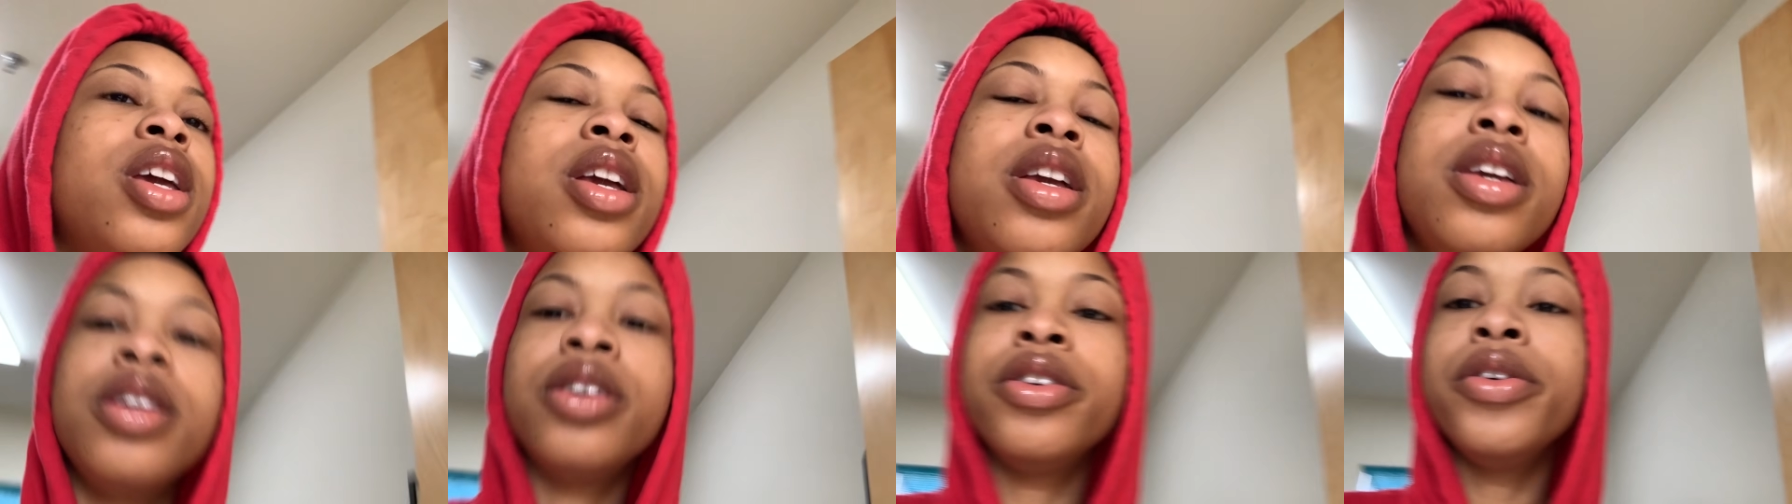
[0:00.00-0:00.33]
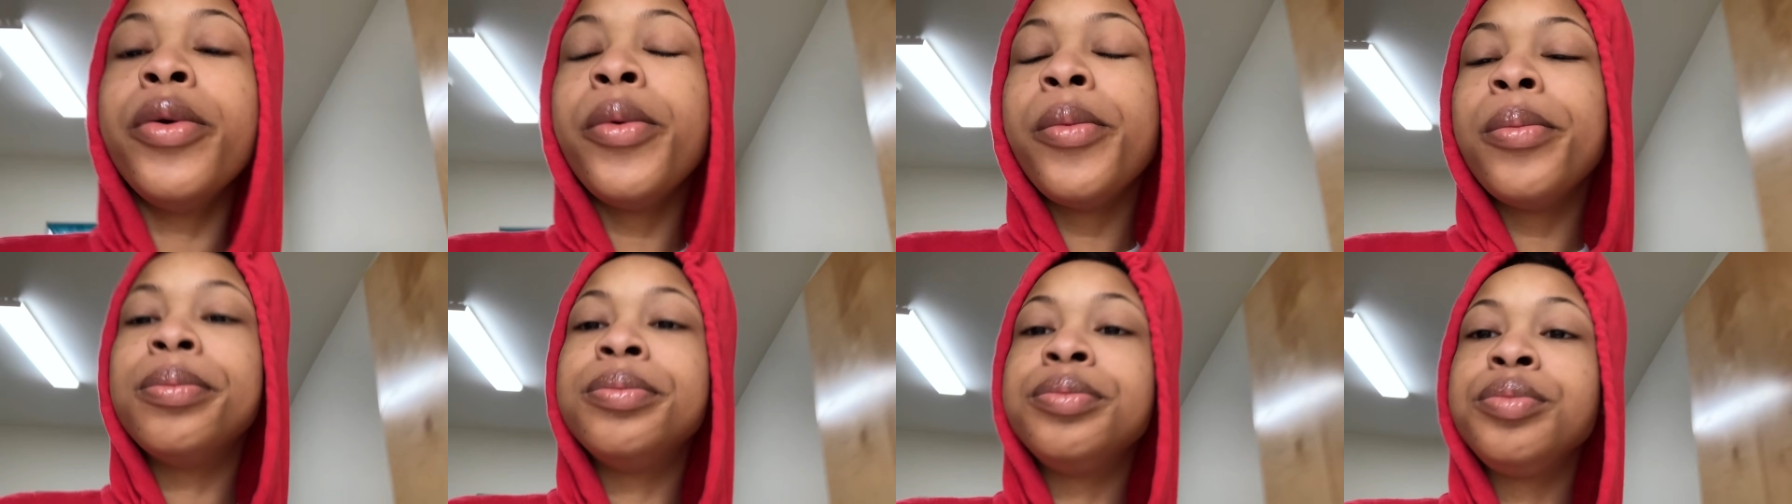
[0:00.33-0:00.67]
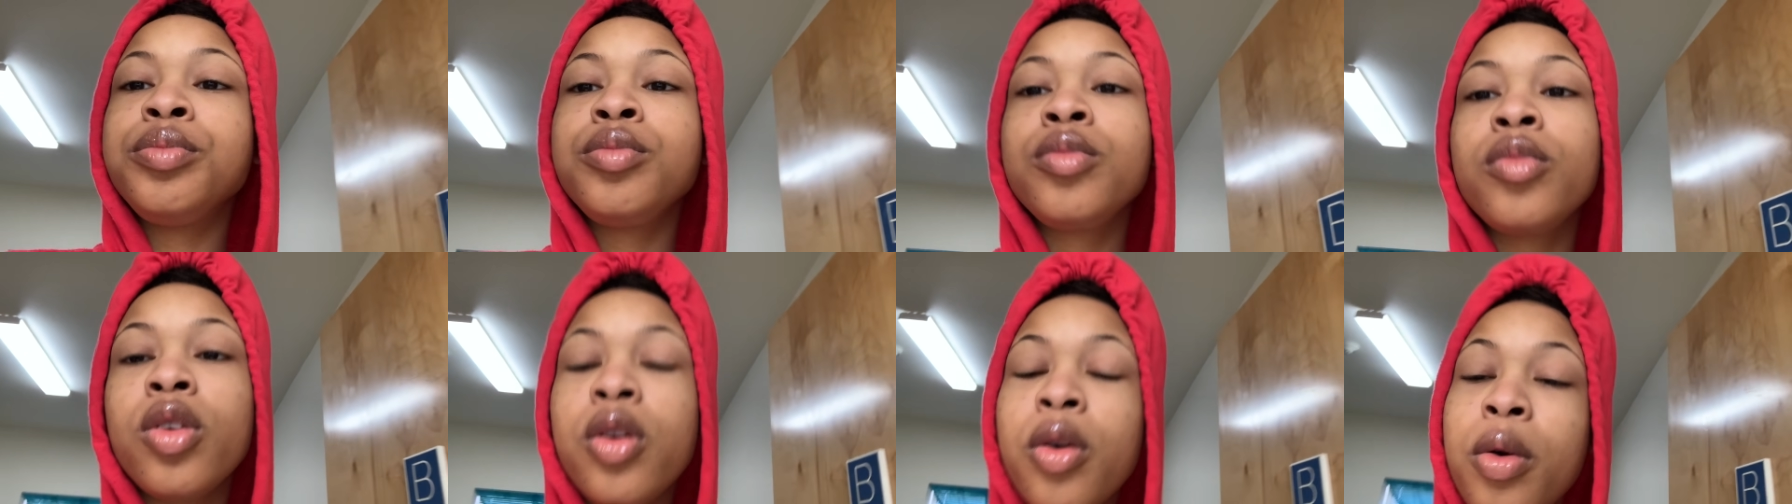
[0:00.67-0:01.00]
getting cute,
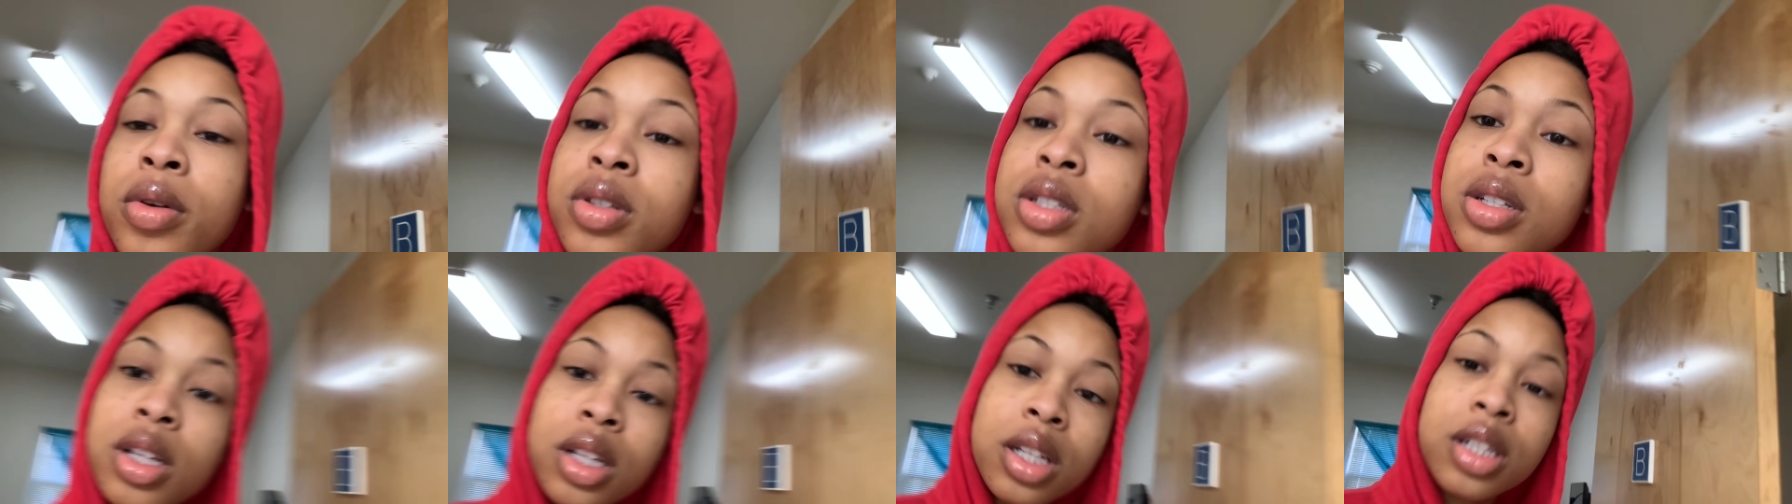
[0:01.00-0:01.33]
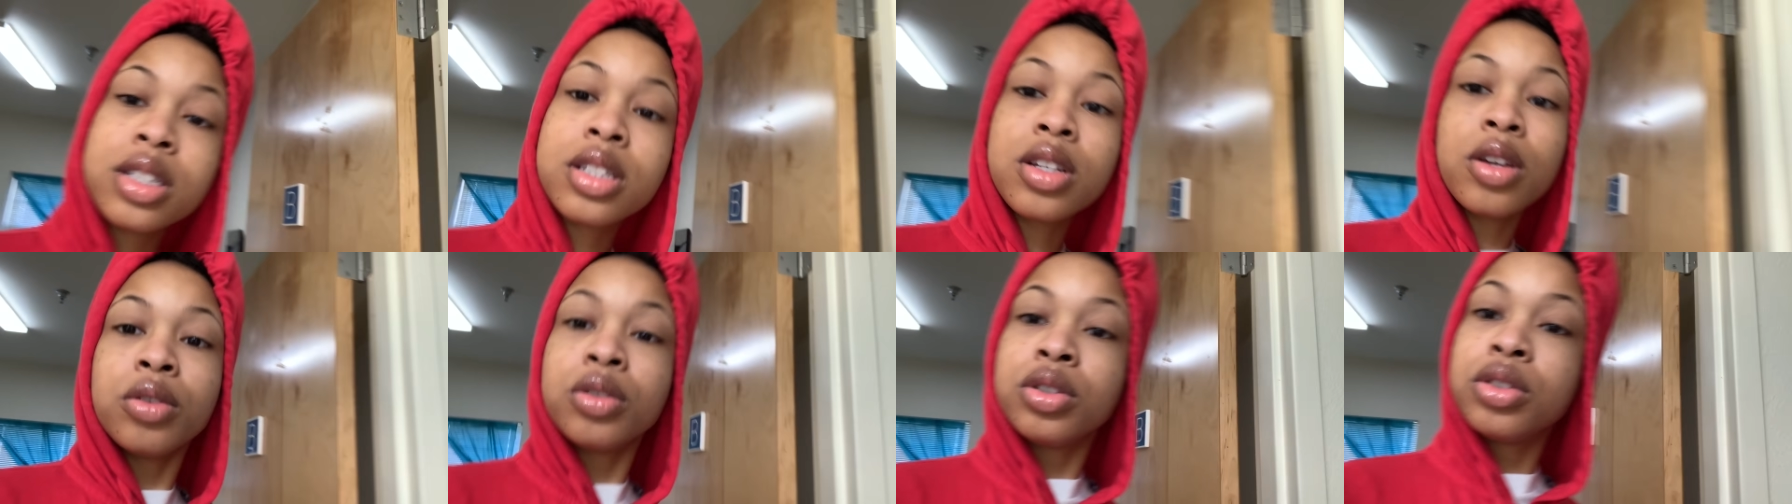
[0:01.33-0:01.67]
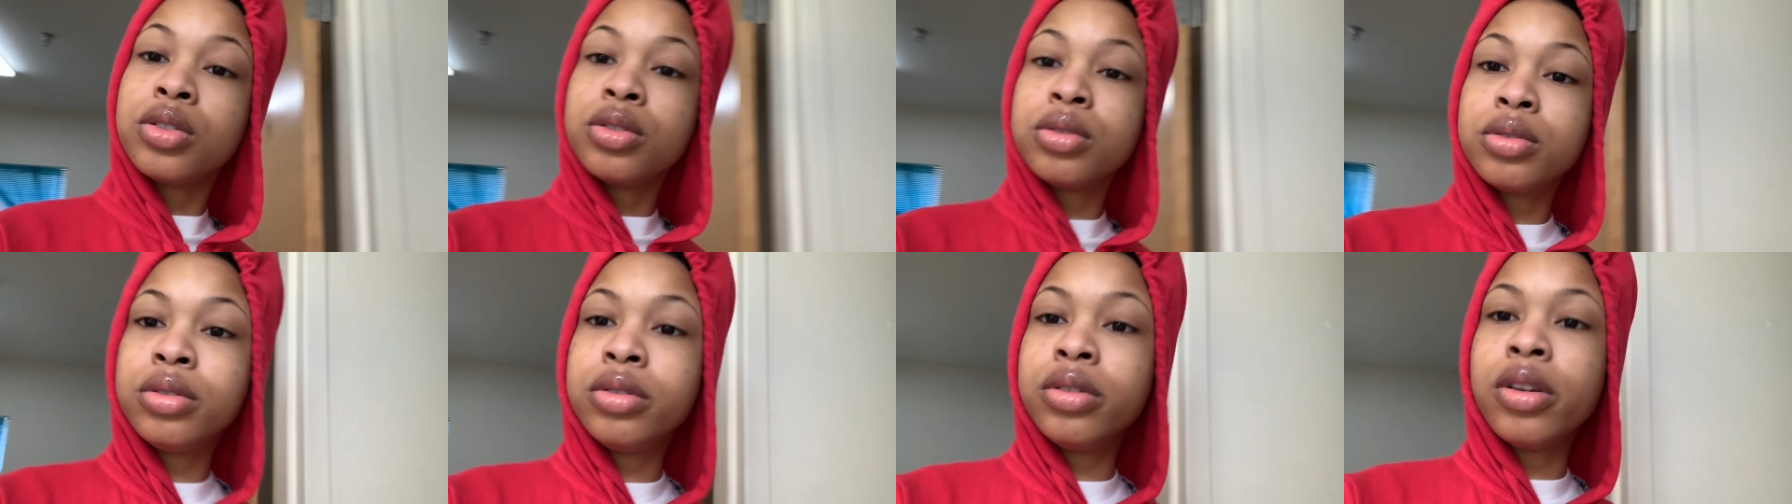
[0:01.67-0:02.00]
going to a little
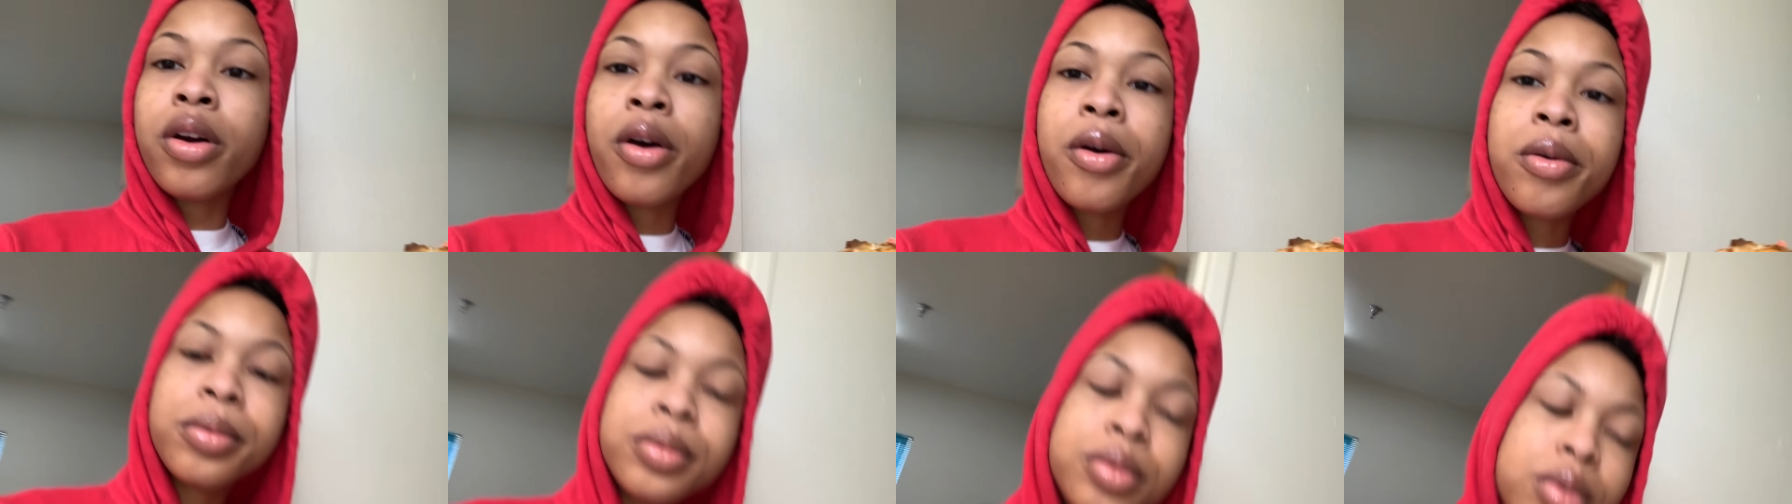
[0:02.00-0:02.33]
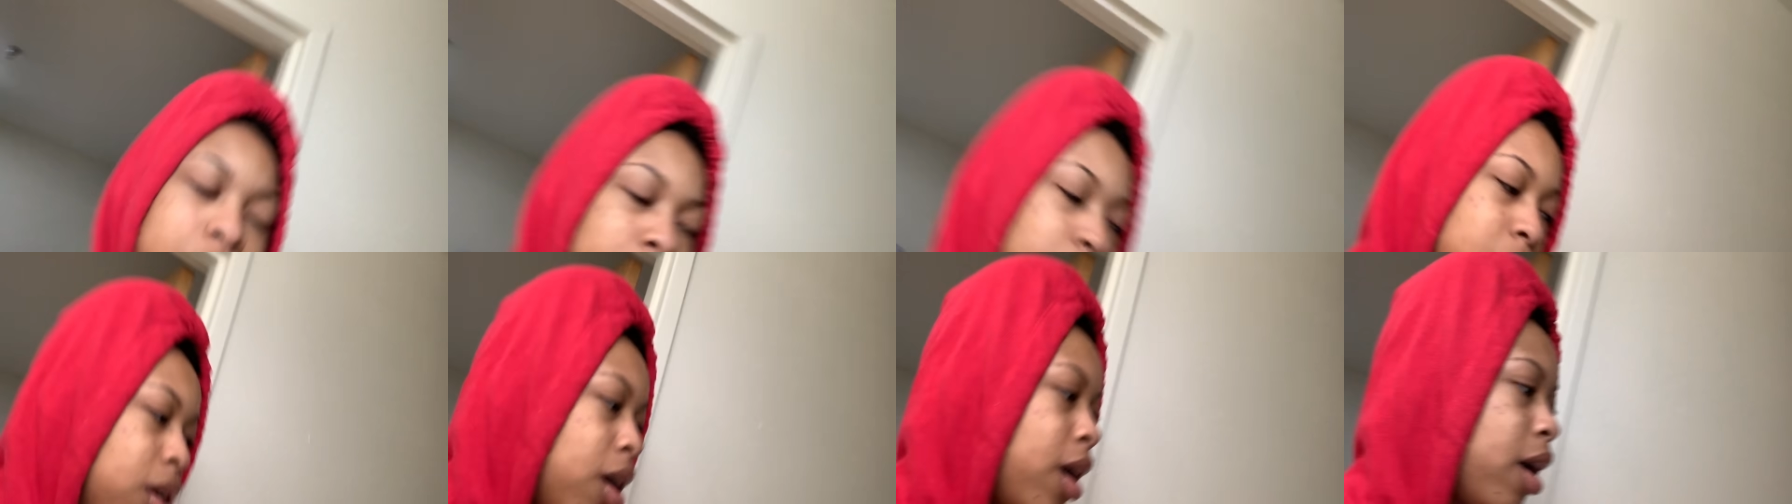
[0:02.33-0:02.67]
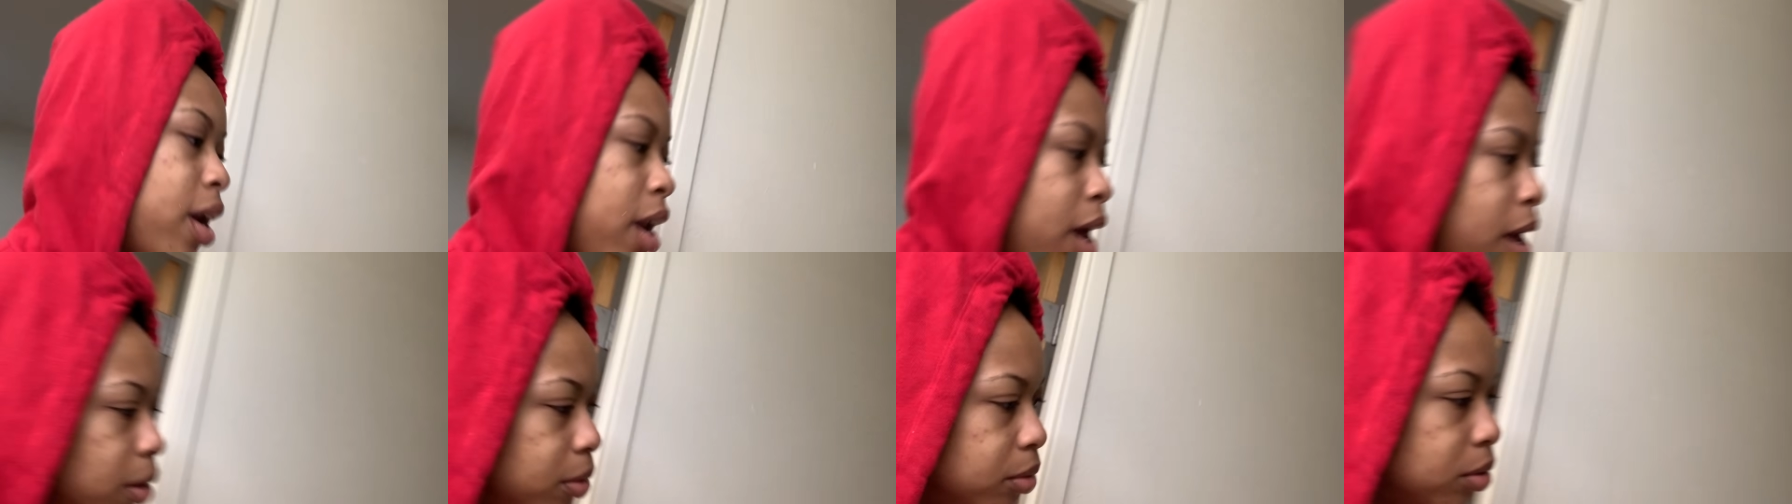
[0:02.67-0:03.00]
social, you know, doing
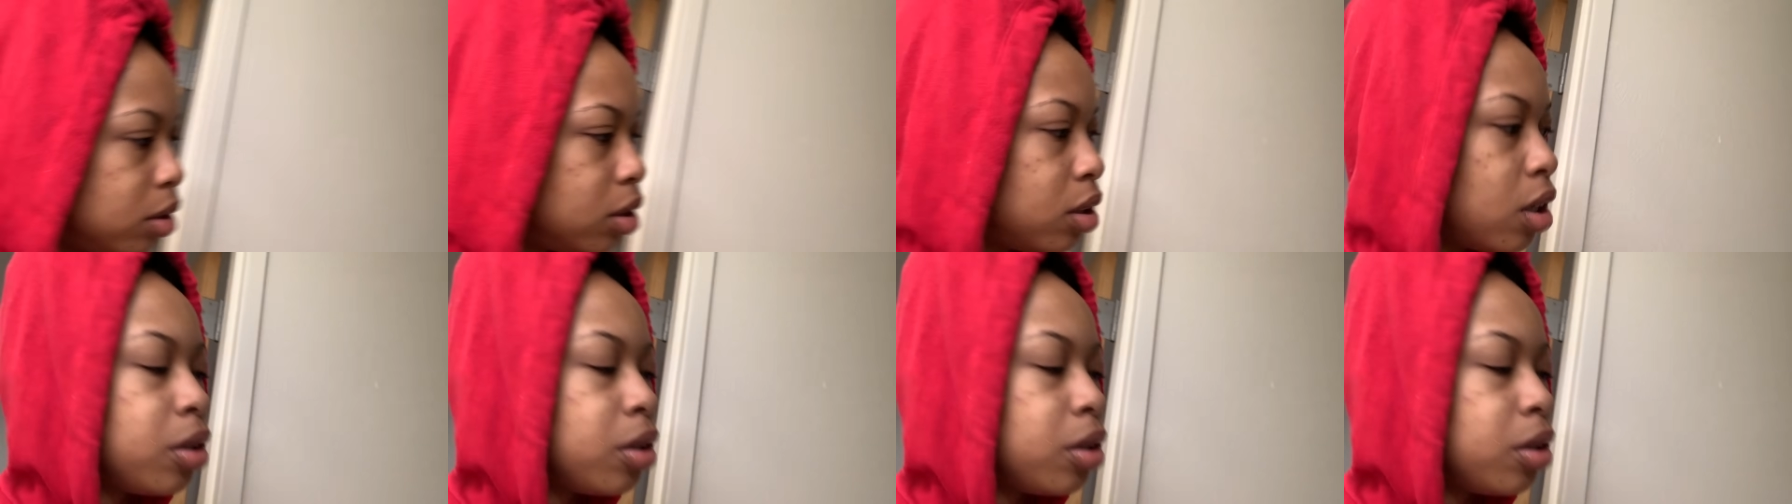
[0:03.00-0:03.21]
all that.